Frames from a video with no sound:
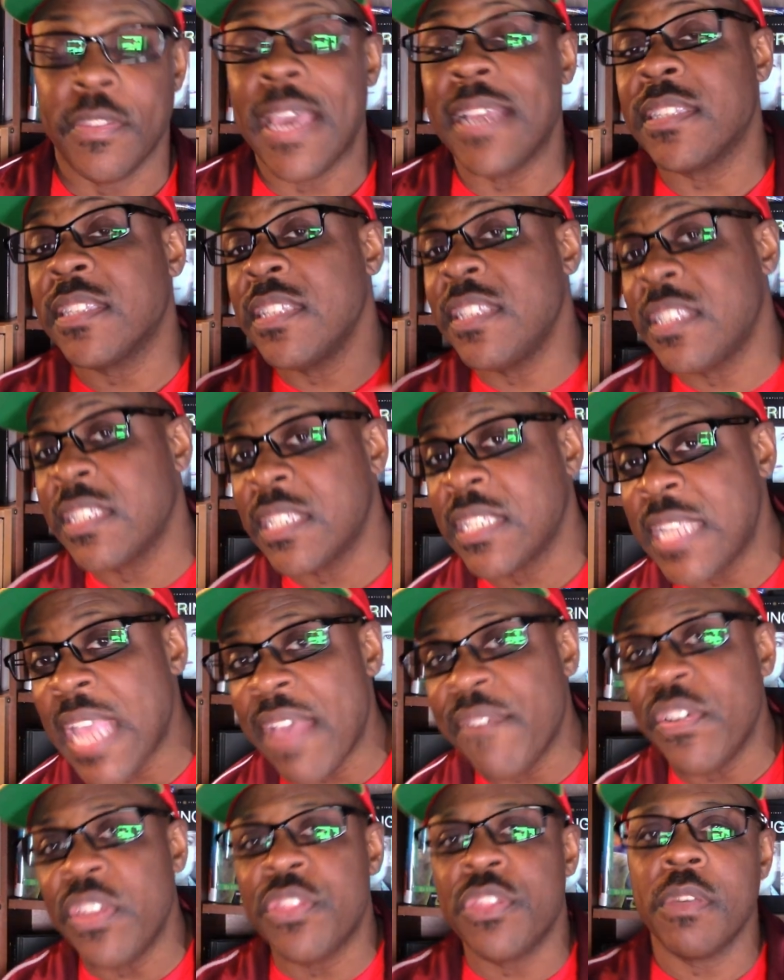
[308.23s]
that's the
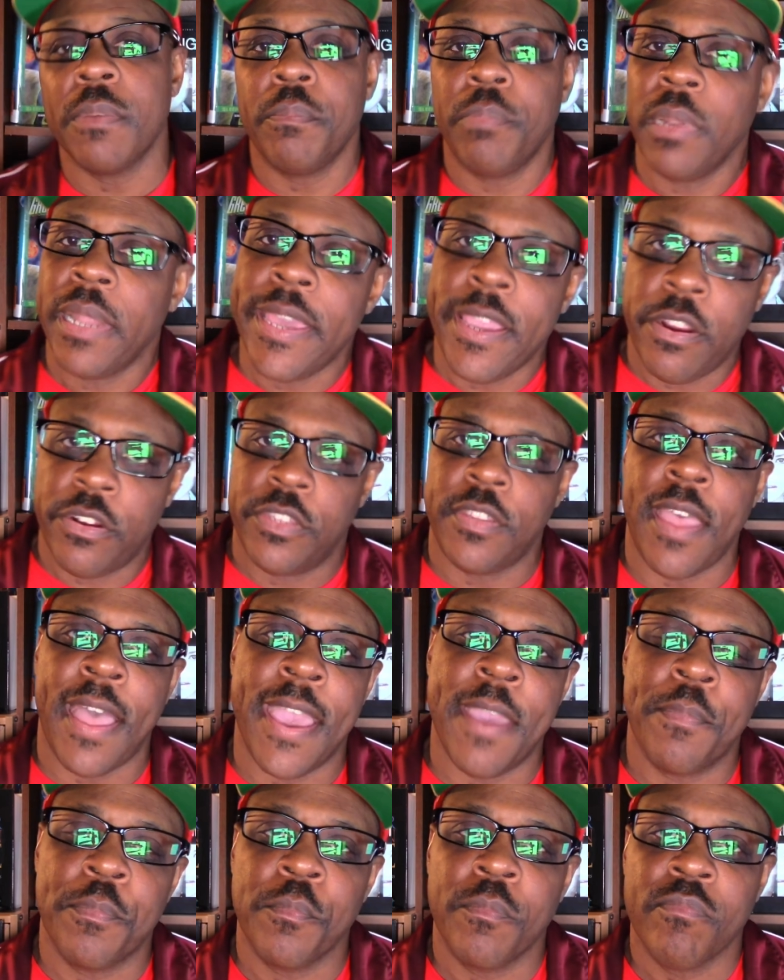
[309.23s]
seventh player
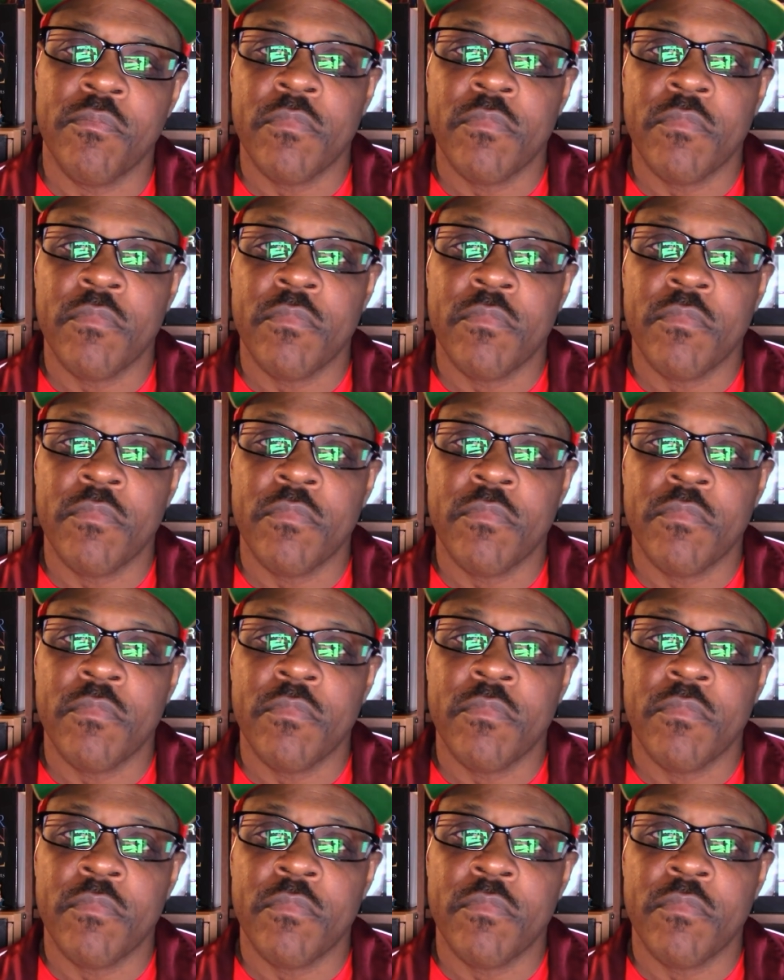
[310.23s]
type